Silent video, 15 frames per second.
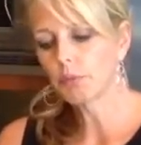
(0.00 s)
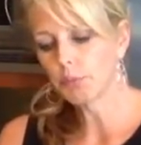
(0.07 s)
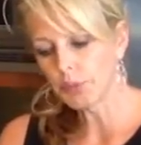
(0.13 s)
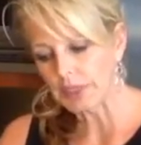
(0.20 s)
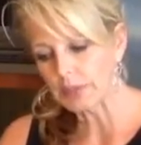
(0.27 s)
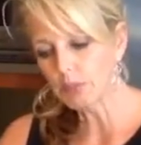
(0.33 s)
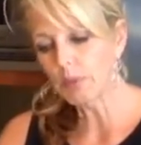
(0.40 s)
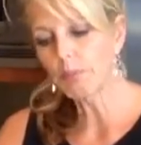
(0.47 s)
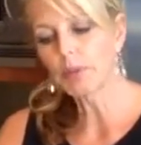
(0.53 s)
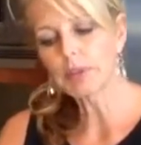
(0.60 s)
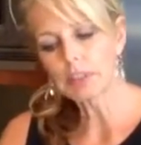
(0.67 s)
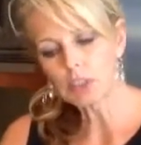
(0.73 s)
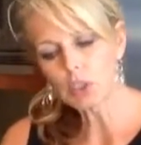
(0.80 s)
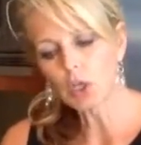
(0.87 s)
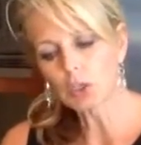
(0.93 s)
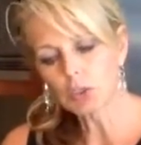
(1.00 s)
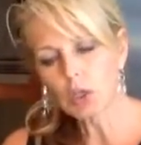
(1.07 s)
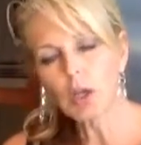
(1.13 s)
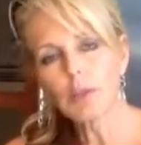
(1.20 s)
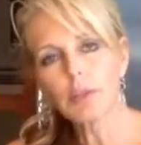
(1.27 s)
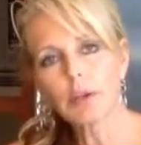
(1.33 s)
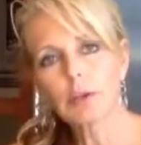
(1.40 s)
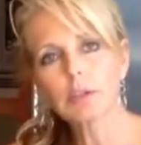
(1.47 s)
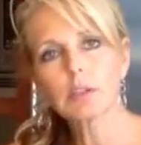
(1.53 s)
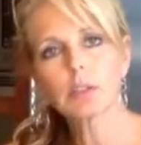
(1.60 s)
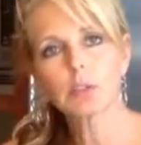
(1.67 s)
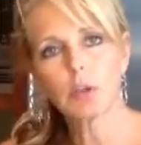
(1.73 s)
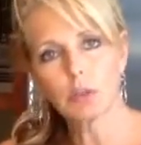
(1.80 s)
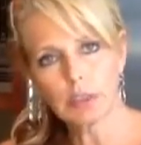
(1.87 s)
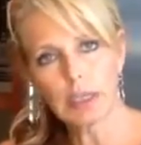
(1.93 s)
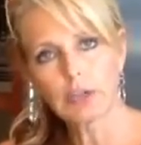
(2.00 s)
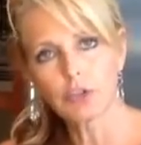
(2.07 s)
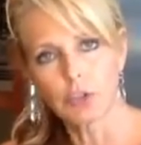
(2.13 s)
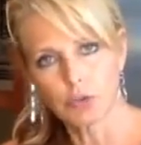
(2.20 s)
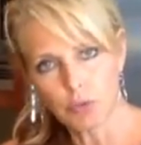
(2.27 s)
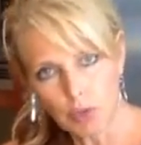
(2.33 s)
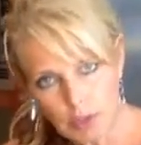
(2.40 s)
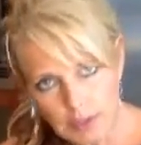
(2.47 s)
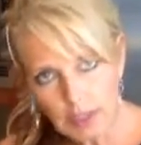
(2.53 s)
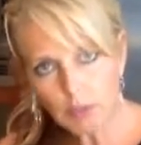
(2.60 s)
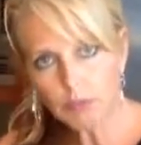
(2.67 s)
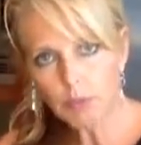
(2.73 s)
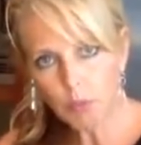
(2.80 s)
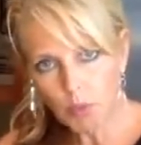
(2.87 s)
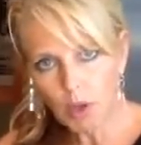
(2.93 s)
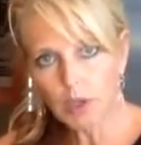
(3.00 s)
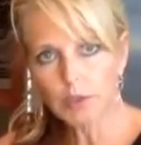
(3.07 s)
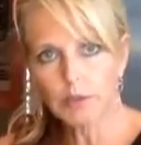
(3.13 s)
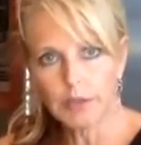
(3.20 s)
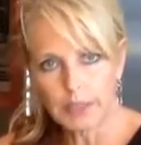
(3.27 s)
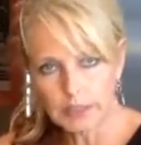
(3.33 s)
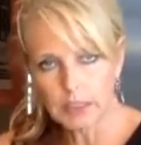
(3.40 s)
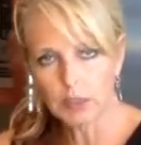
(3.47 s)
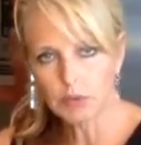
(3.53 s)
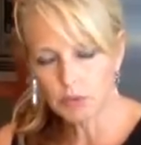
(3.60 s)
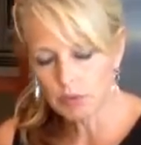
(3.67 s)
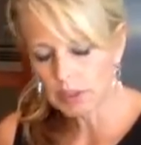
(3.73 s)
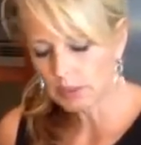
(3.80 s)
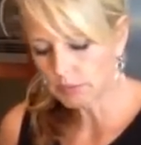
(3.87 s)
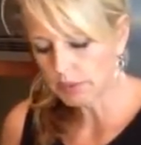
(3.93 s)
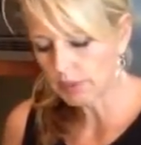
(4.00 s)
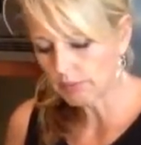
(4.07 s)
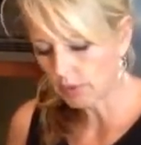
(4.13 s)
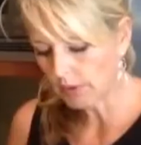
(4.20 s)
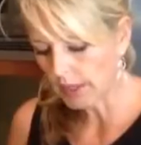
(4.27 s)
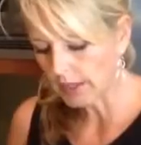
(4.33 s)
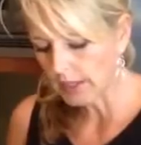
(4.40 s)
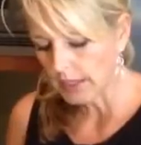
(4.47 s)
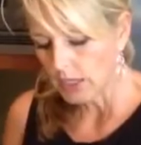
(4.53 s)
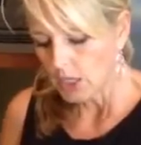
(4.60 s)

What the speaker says: reason we put the salt on there is the salt actually draws out the water, and that's how you get rid of all that.